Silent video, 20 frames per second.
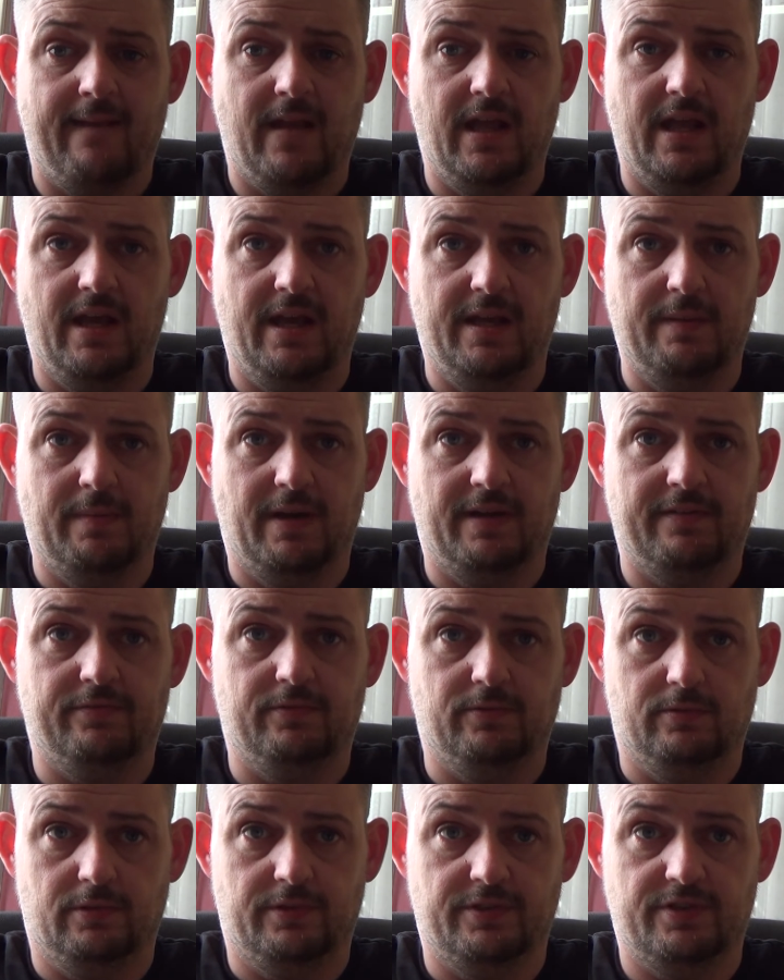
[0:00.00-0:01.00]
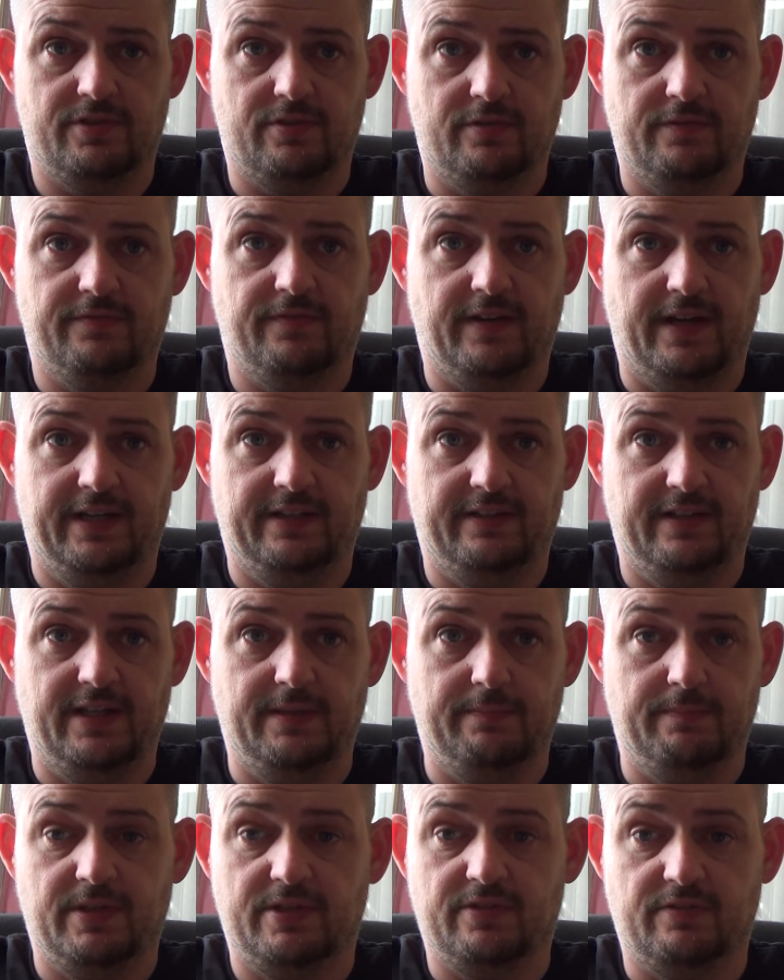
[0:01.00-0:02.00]
in my folders to find a
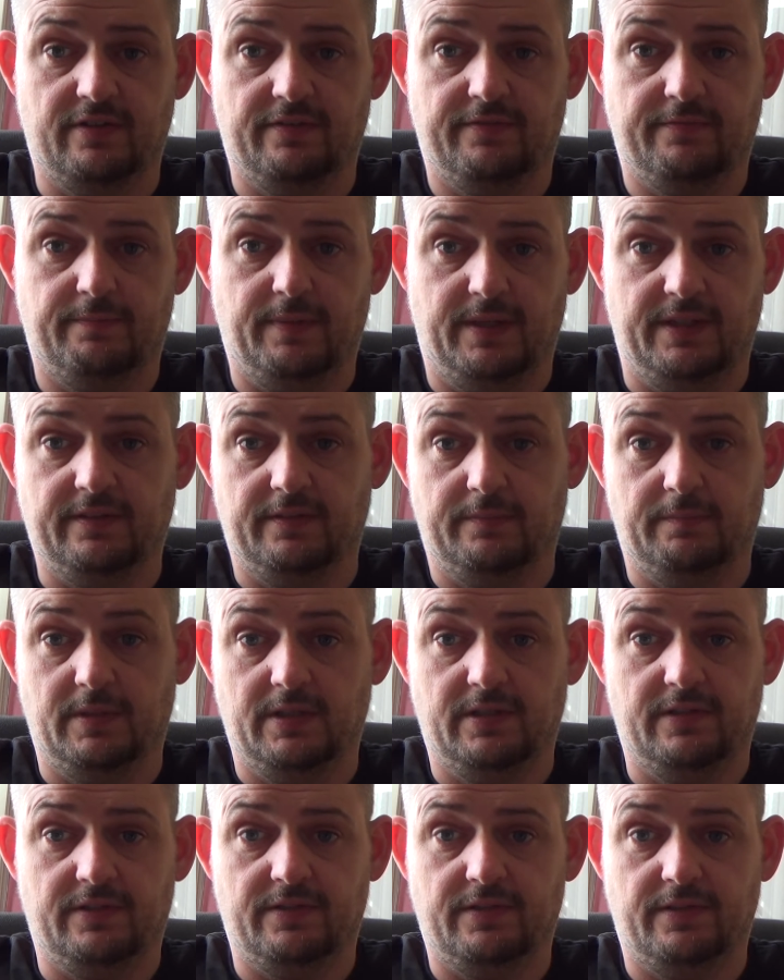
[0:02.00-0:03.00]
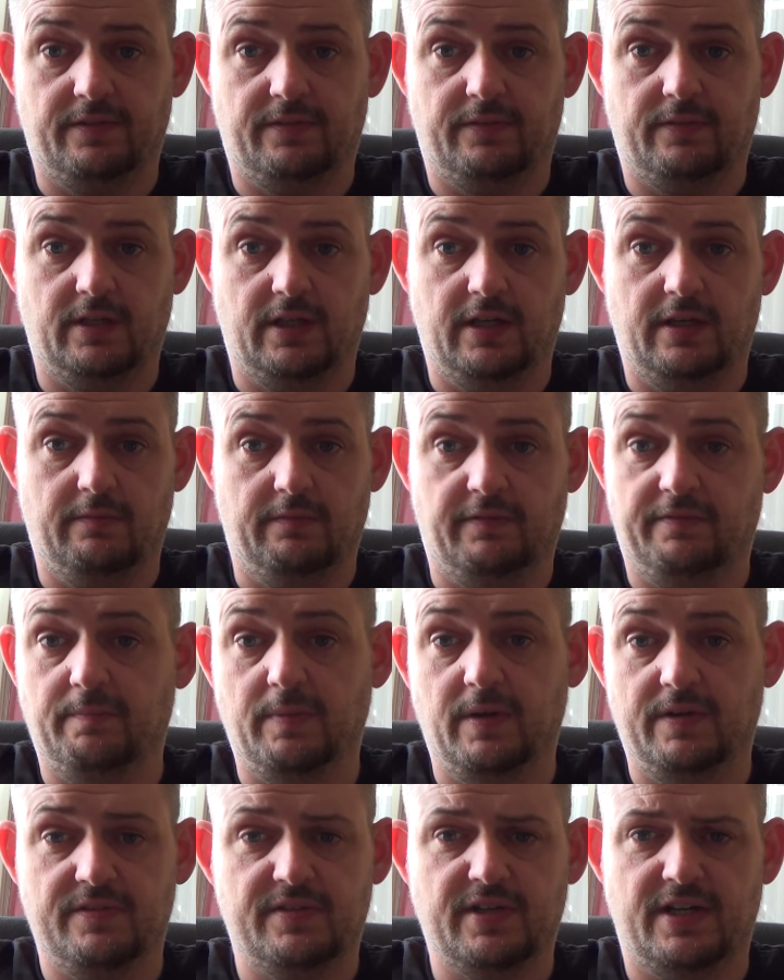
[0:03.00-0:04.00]
picture of painted miniatures with
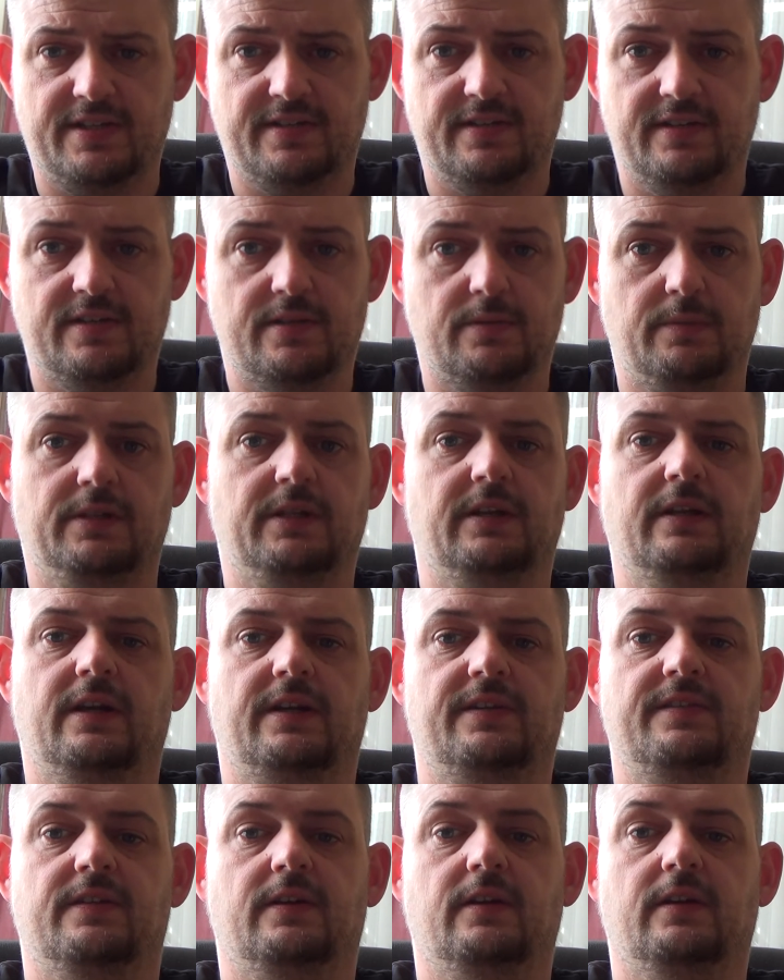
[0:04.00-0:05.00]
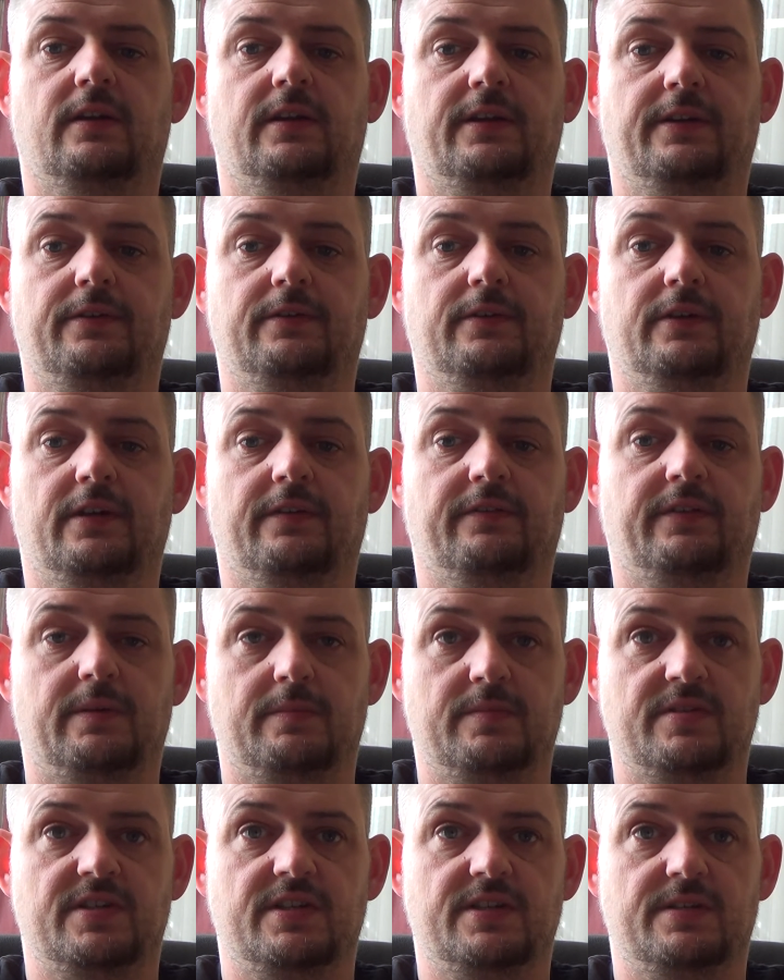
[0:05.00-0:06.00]
both sides, and so in the end I settled on the unit of
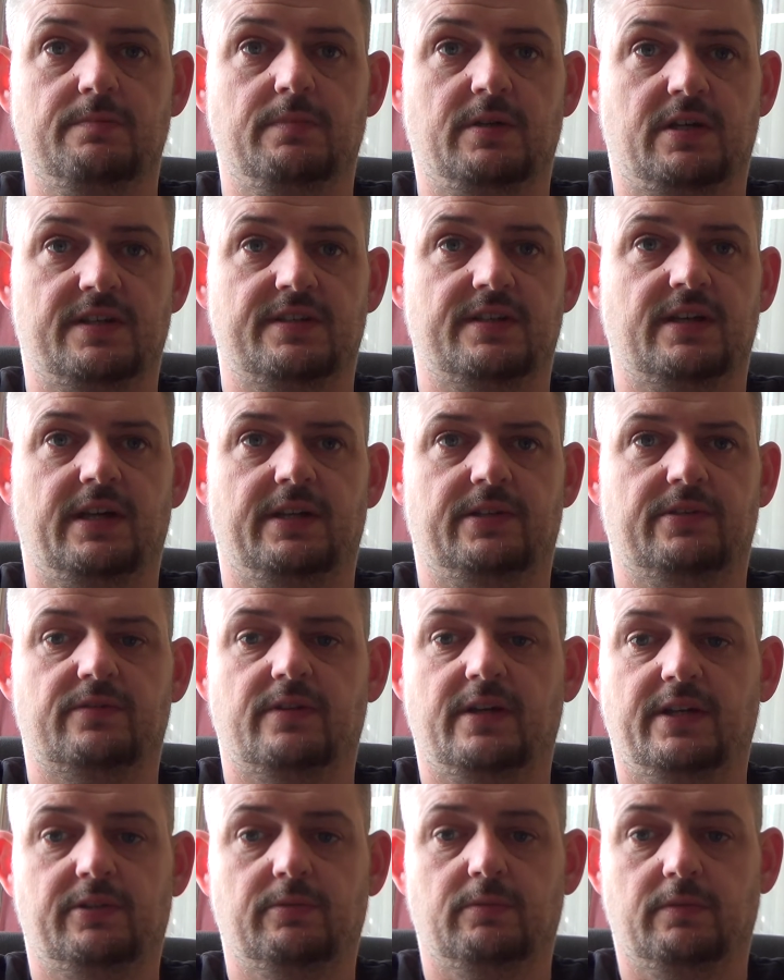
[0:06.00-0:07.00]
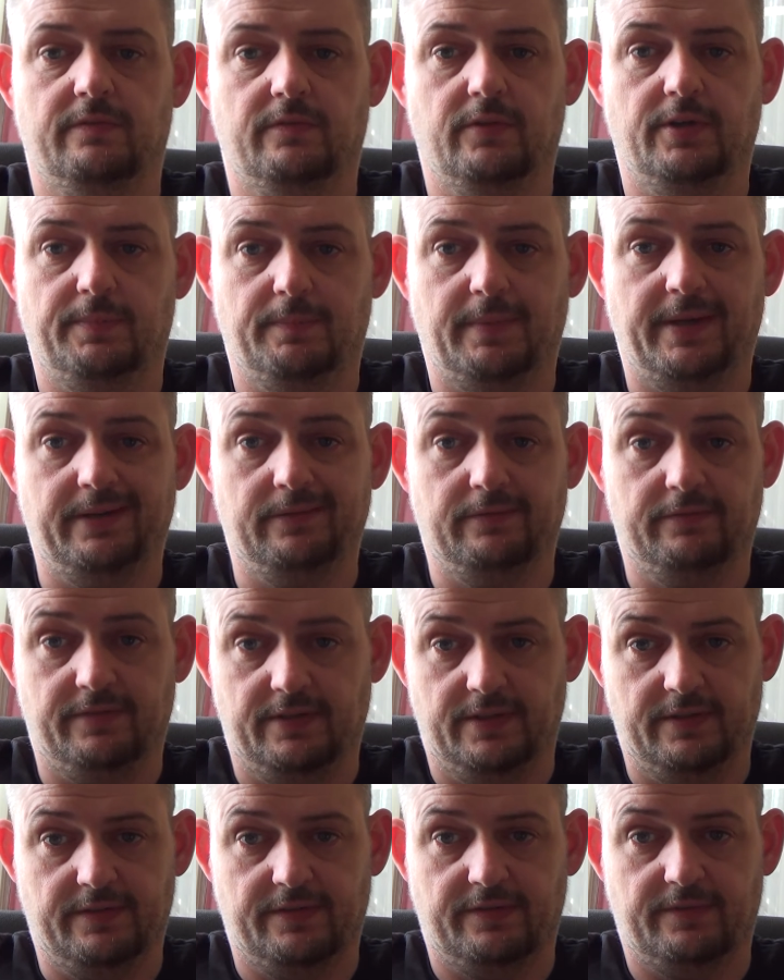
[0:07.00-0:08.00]
Nemesis, because I try to avoid my own
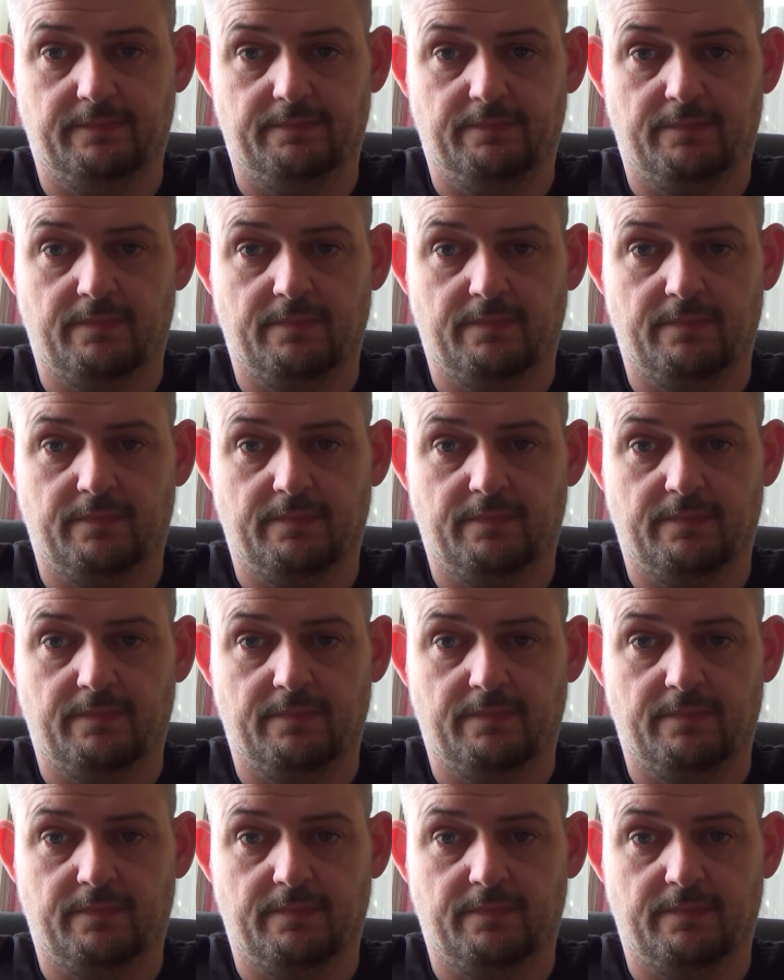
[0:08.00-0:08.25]
figures.